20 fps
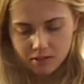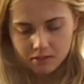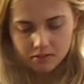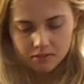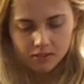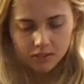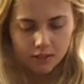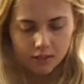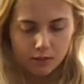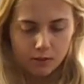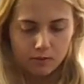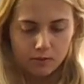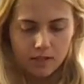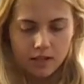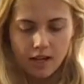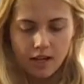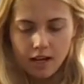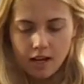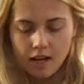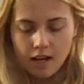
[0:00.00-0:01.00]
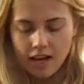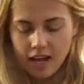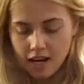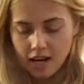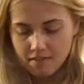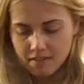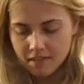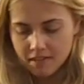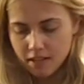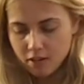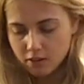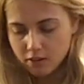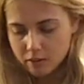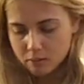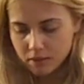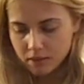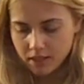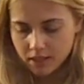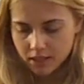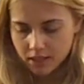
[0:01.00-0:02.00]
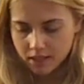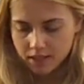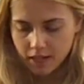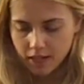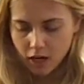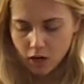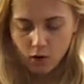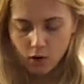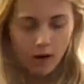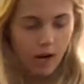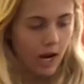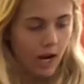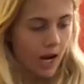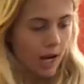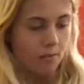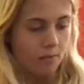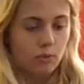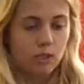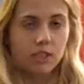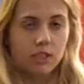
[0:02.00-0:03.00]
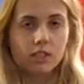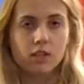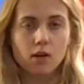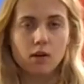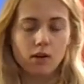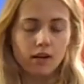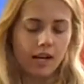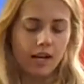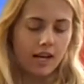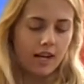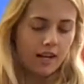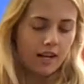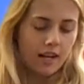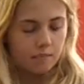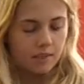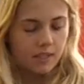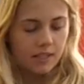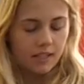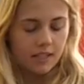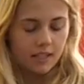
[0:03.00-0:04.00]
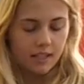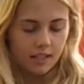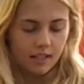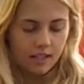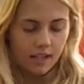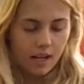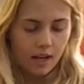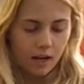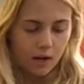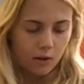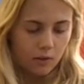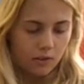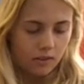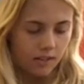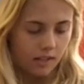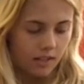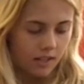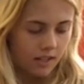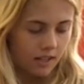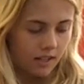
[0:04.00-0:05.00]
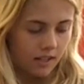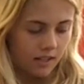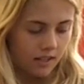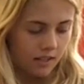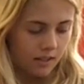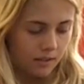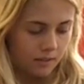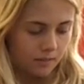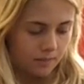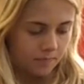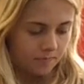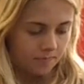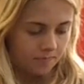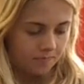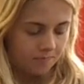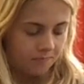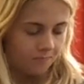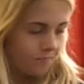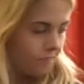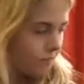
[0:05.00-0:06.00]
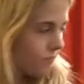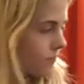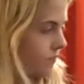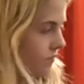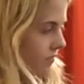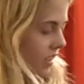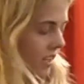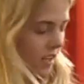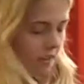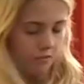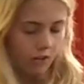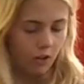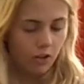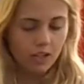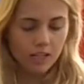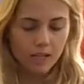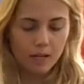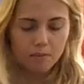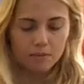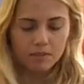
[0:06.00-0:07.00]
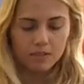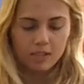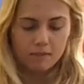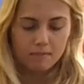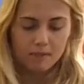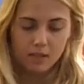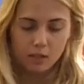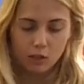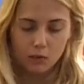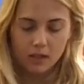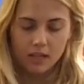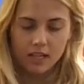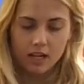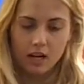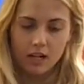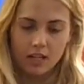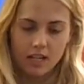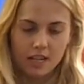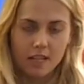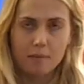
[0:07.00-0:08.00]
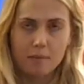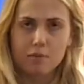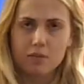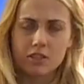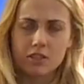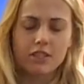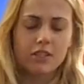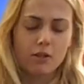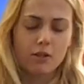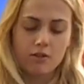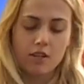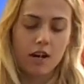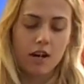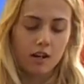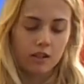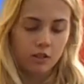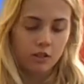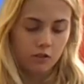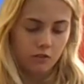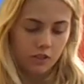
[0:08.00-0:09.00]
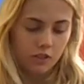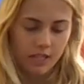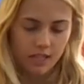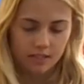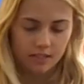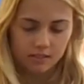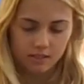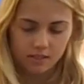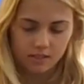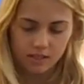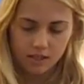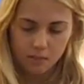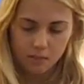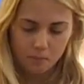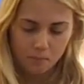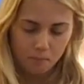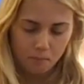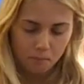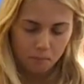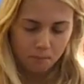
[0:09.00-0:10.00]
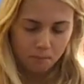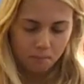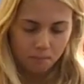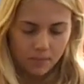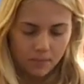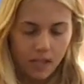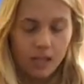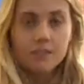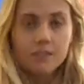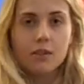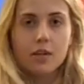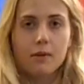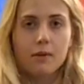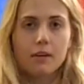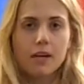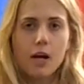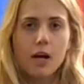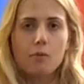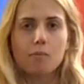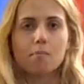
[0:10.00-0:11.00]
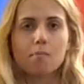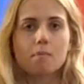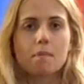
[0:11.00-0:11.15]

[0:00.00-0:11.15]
So everything looks pretty good now. I'm going to go ahead and be cutting out the felt, and I'm just going to be gluing it on. I think I'm just going to use hot glue for this. So here we go.